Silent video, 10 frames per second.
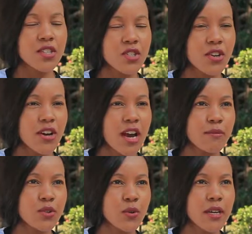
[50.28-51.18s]
this year
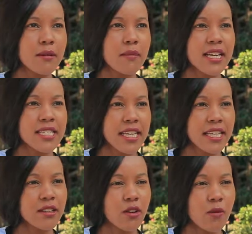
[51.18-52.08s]
I'm doing my
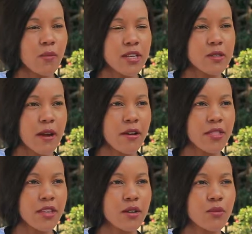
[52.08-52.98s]
second Comrades
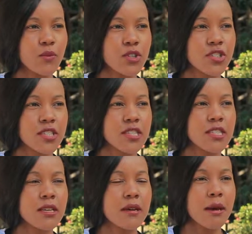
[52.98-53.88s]
Marathon, which
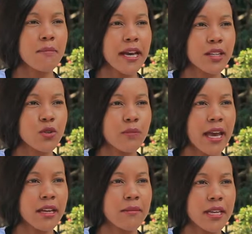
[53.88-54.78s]
is a
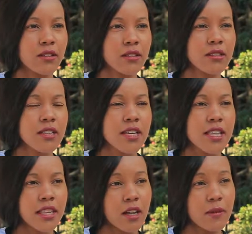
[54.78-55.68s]
back-to-back -back medal
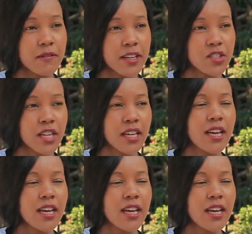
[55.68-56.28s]
that I'll be fetching.